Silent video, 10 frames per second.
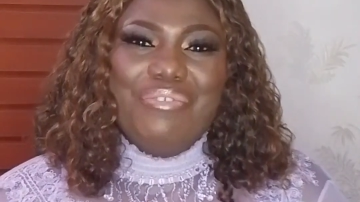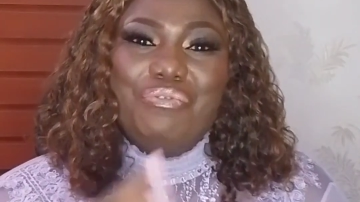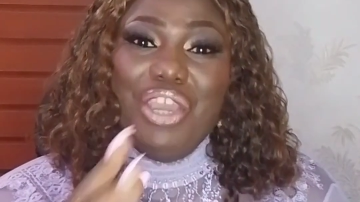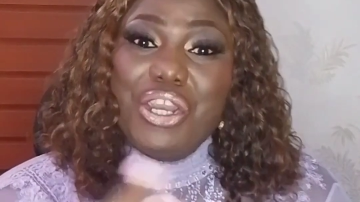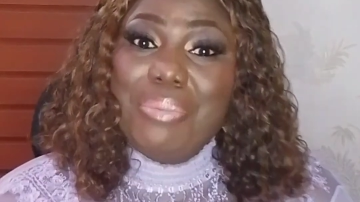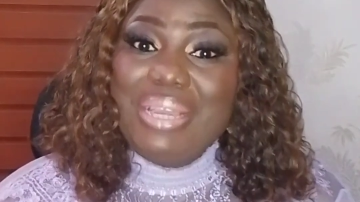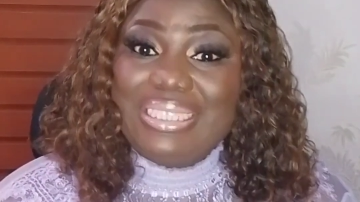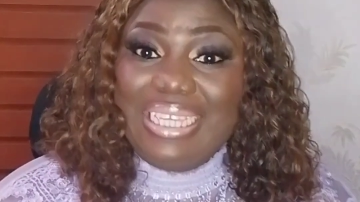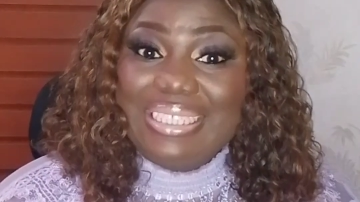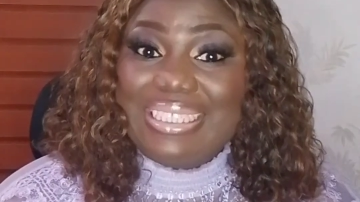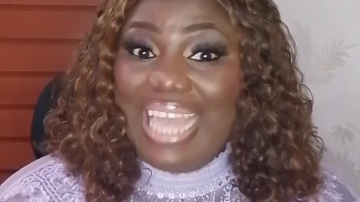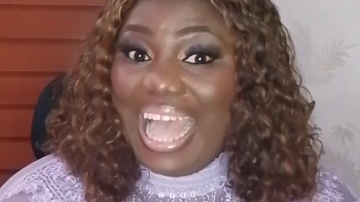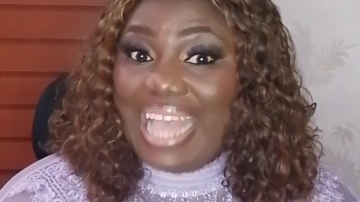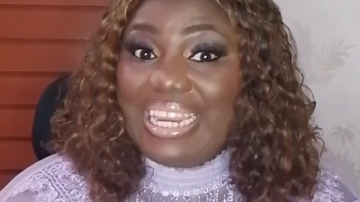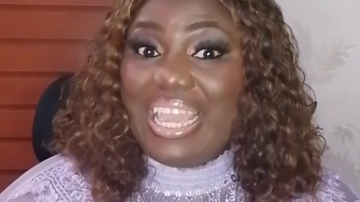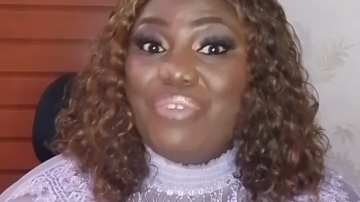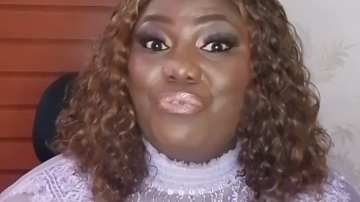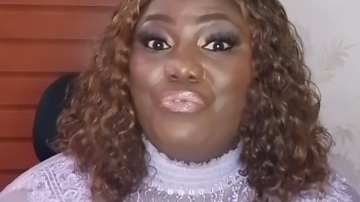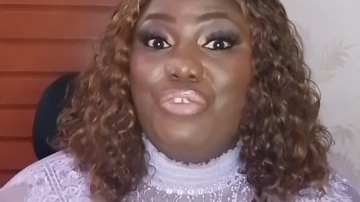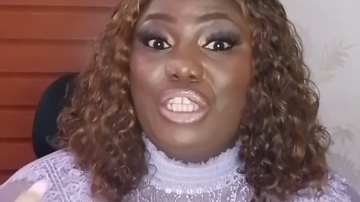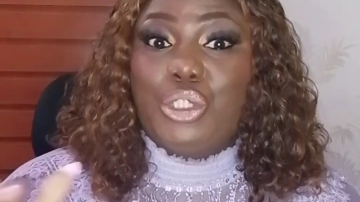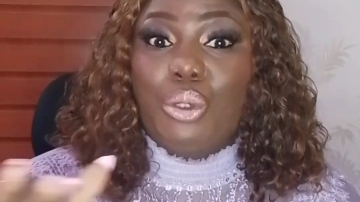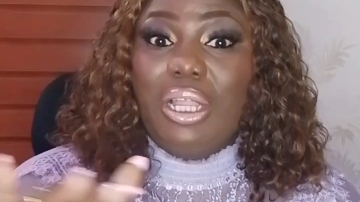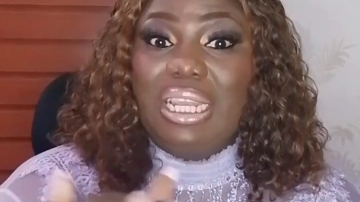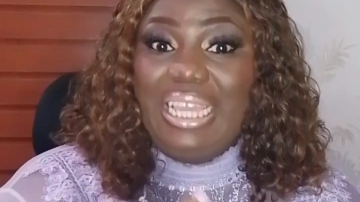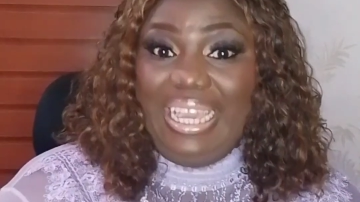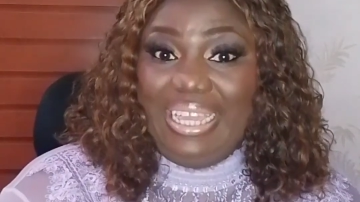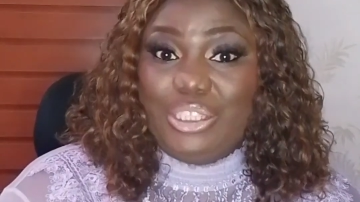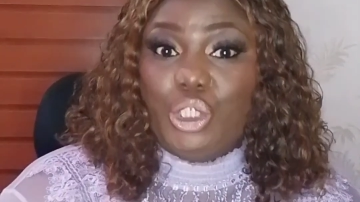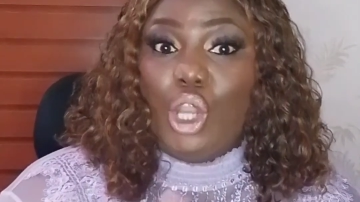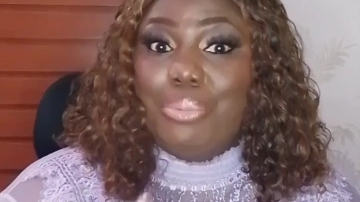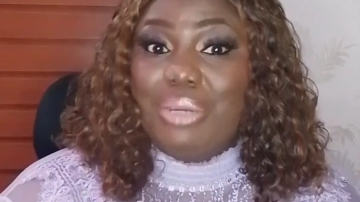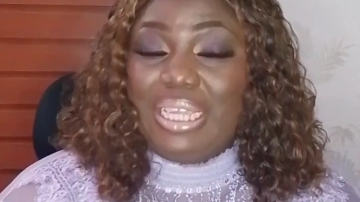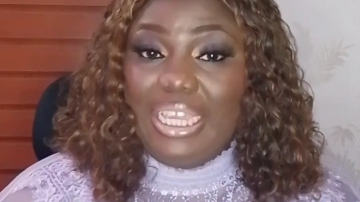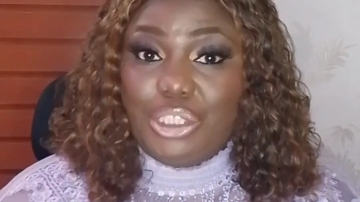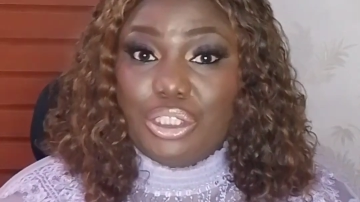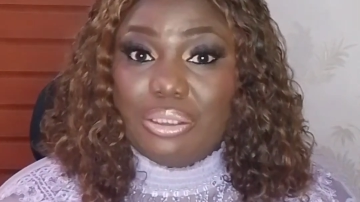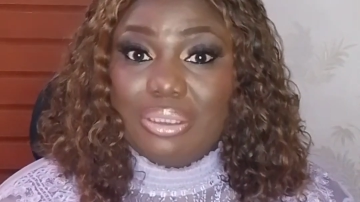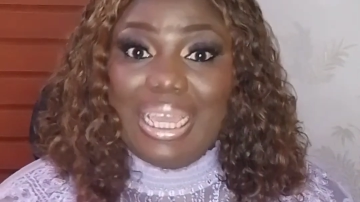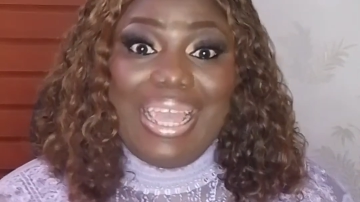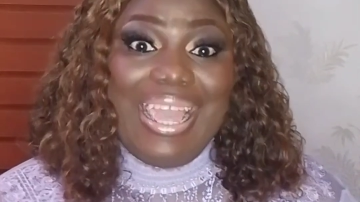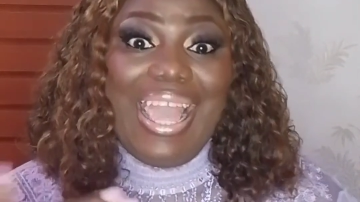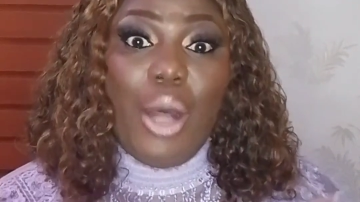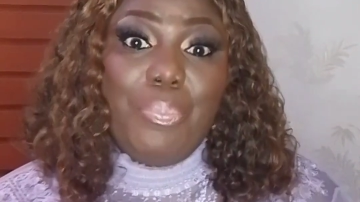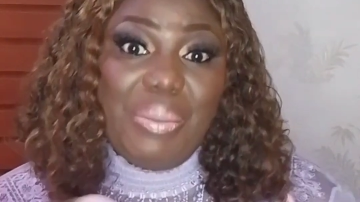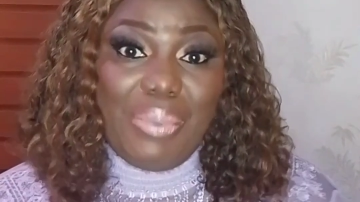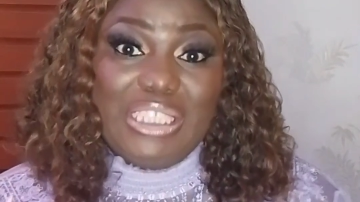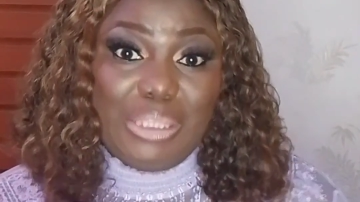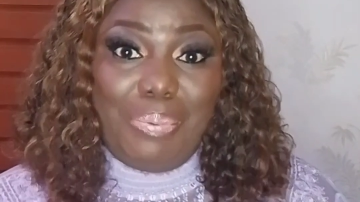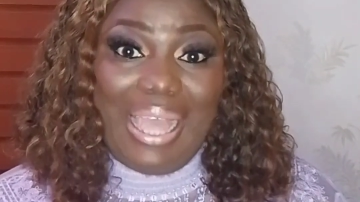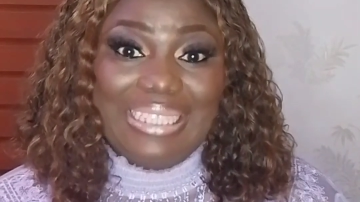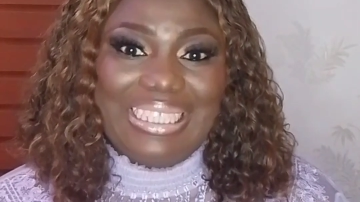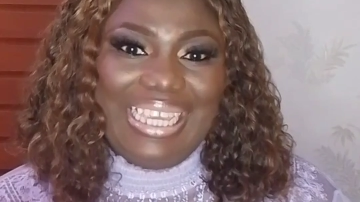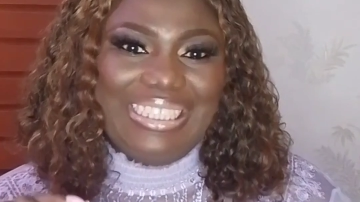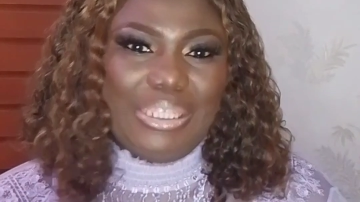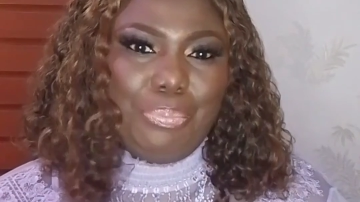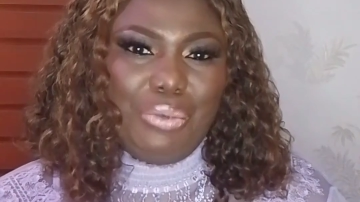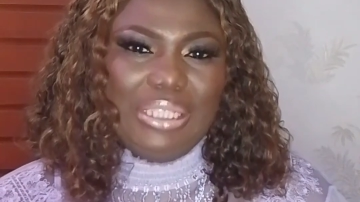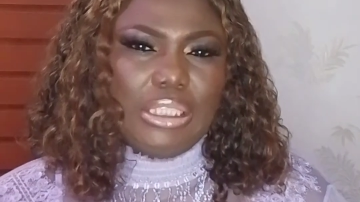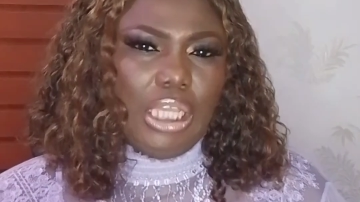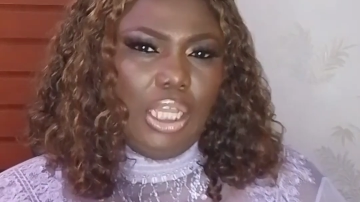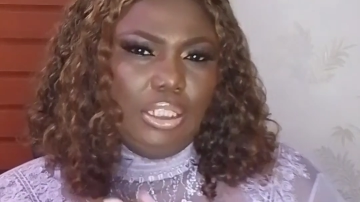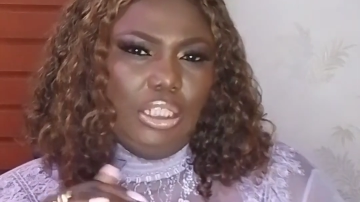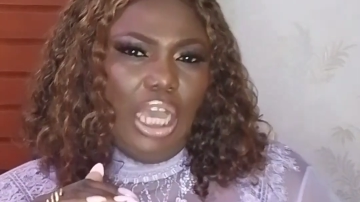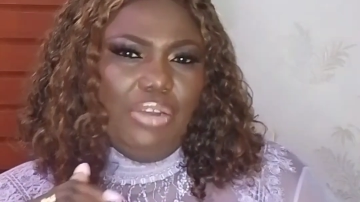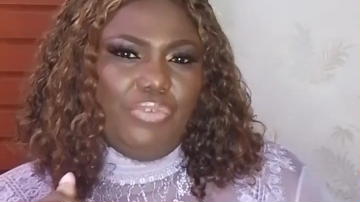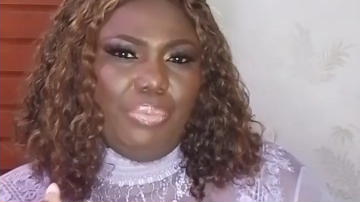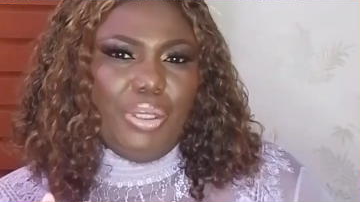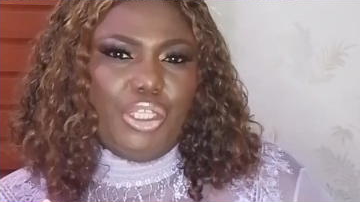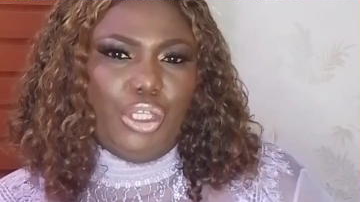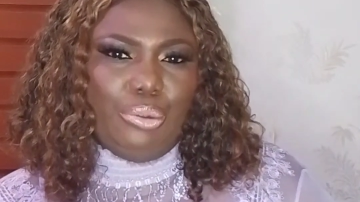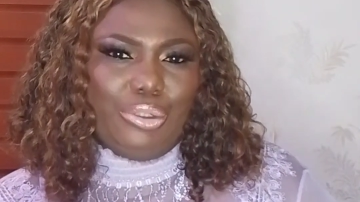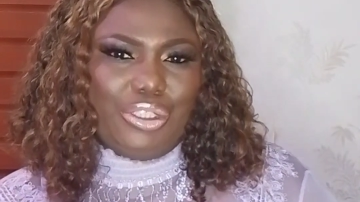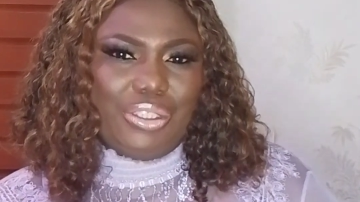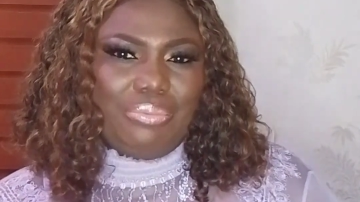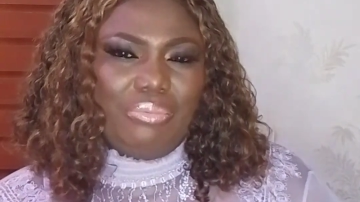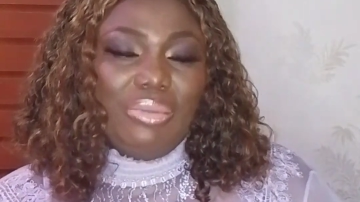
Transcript: Video meetings add a visual layer to communication, helping participants interpret nonverbal cues.